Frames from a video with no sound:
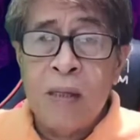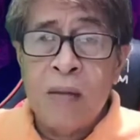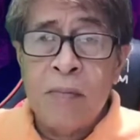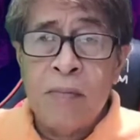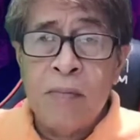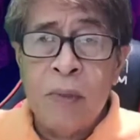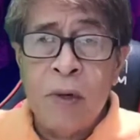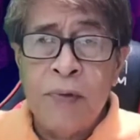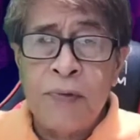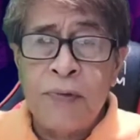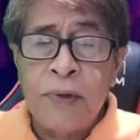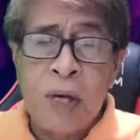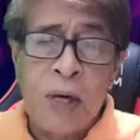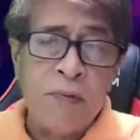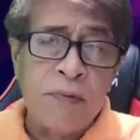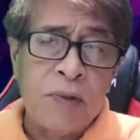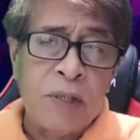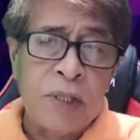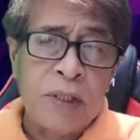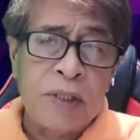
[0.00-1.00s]
Both
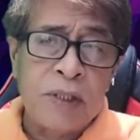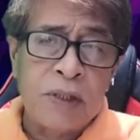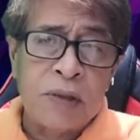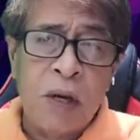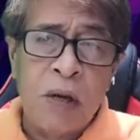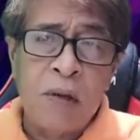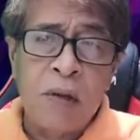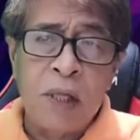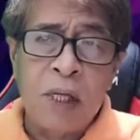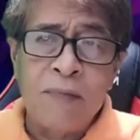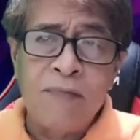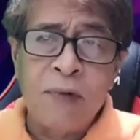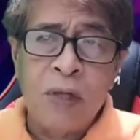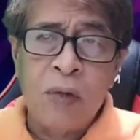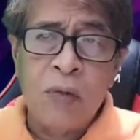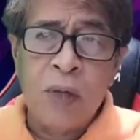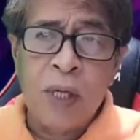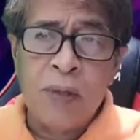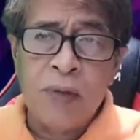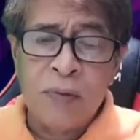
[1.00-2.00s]
countries, Tonga and
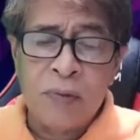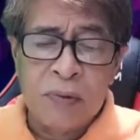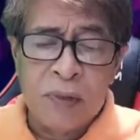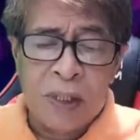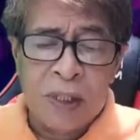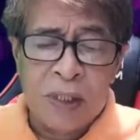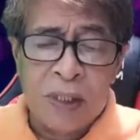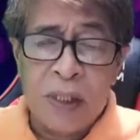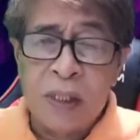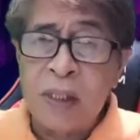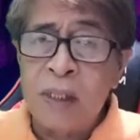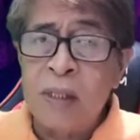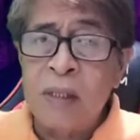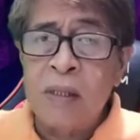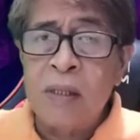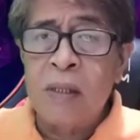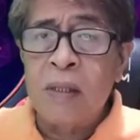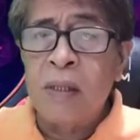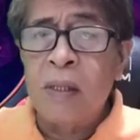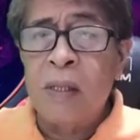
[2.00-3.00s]
Vanuatu, is in
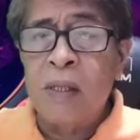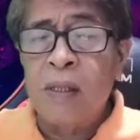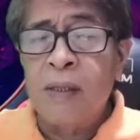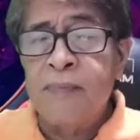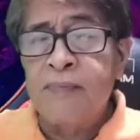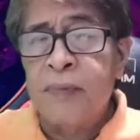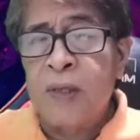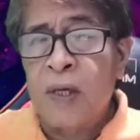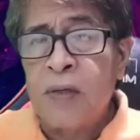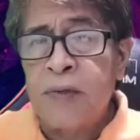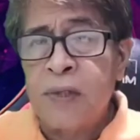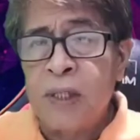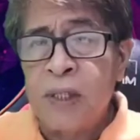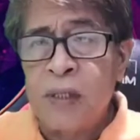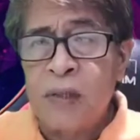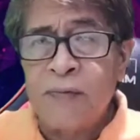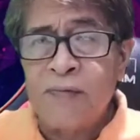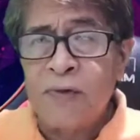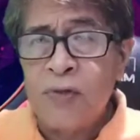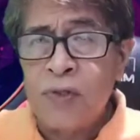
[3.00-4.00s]
the
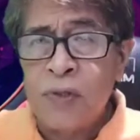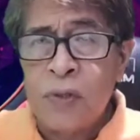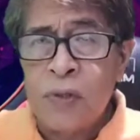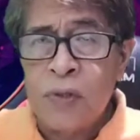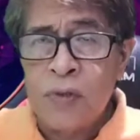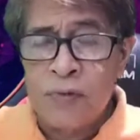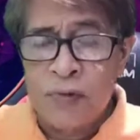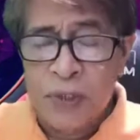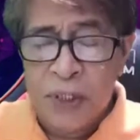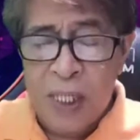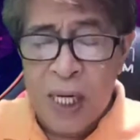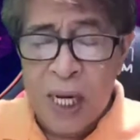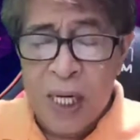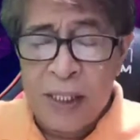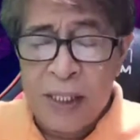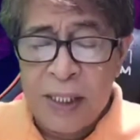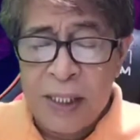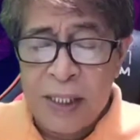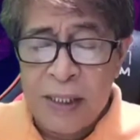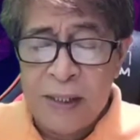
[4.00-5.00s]
continent of
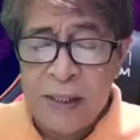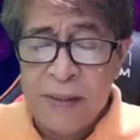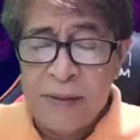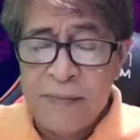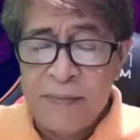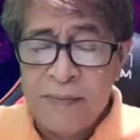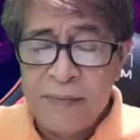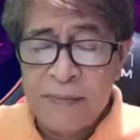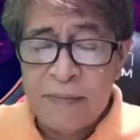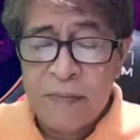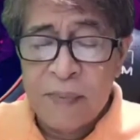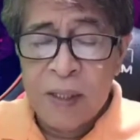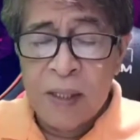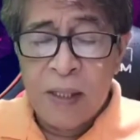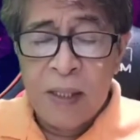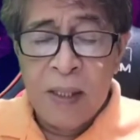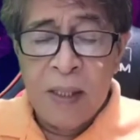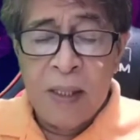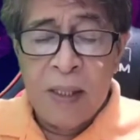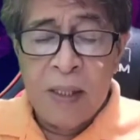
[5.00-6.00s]
Oceania,
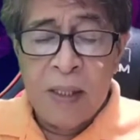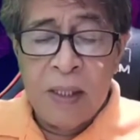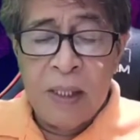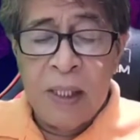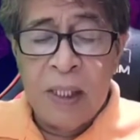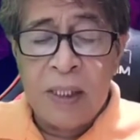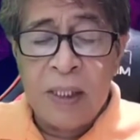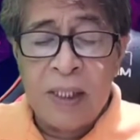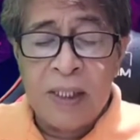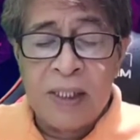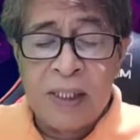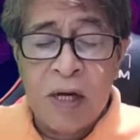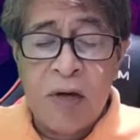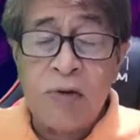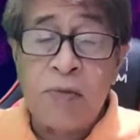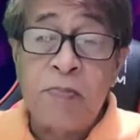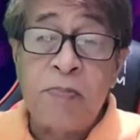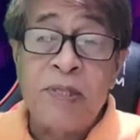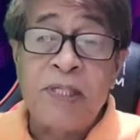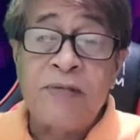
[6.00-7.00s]
in the
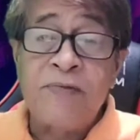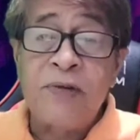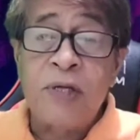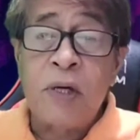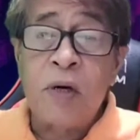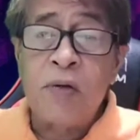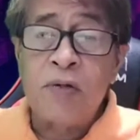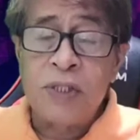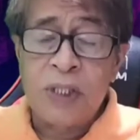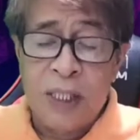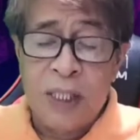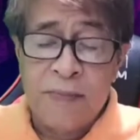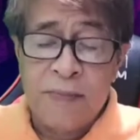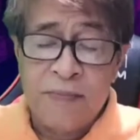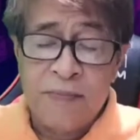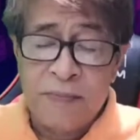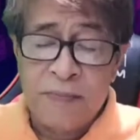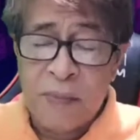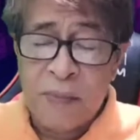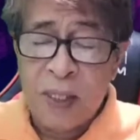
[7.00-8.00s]
South Pacific Ocean.
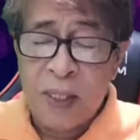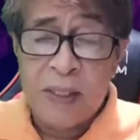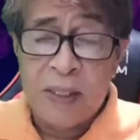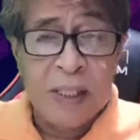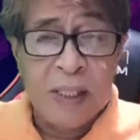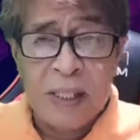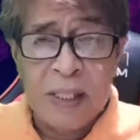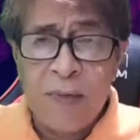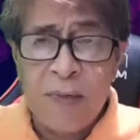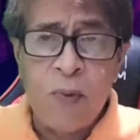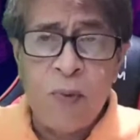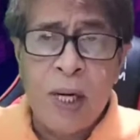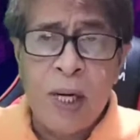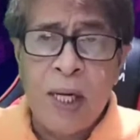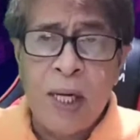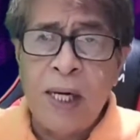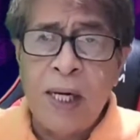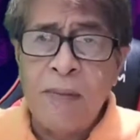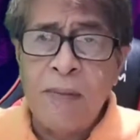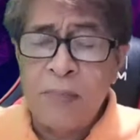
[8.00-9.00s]
Just
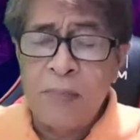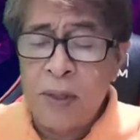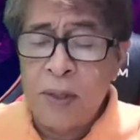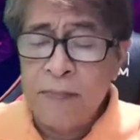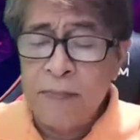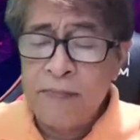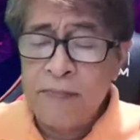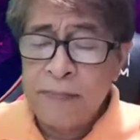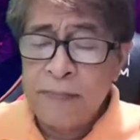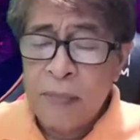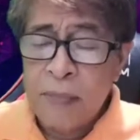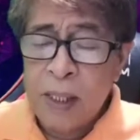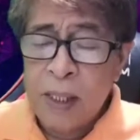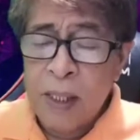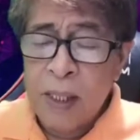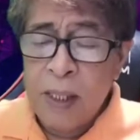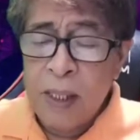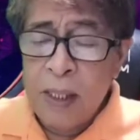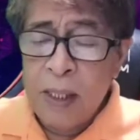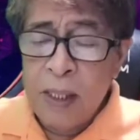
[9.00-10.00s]
FYI lang po.
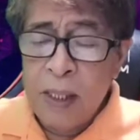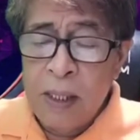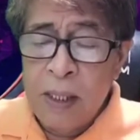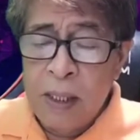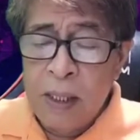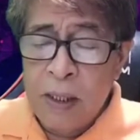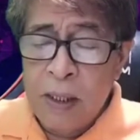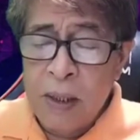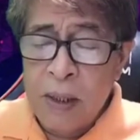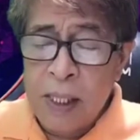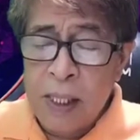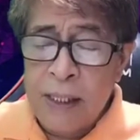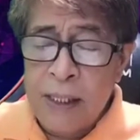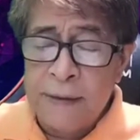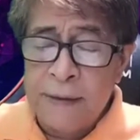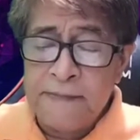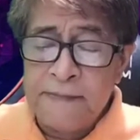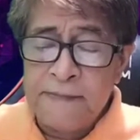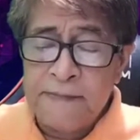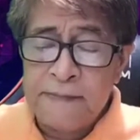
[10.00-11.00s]

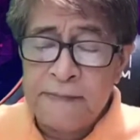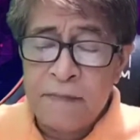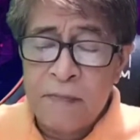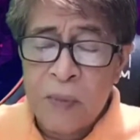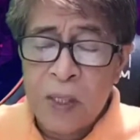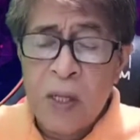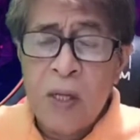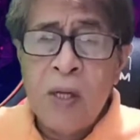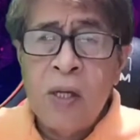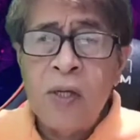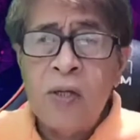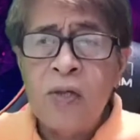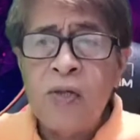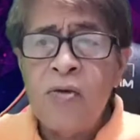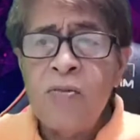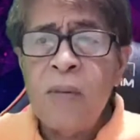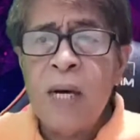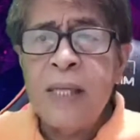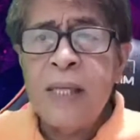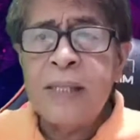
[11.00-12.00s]
Okay,
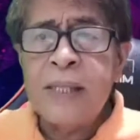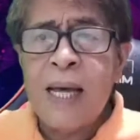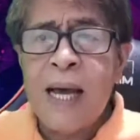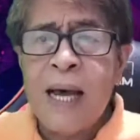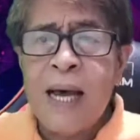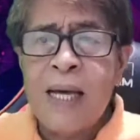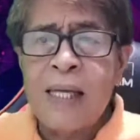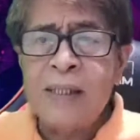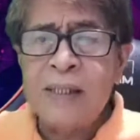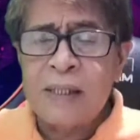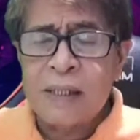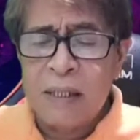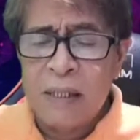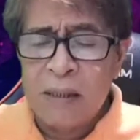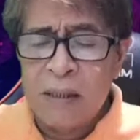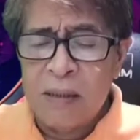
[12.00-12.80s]
you might ask,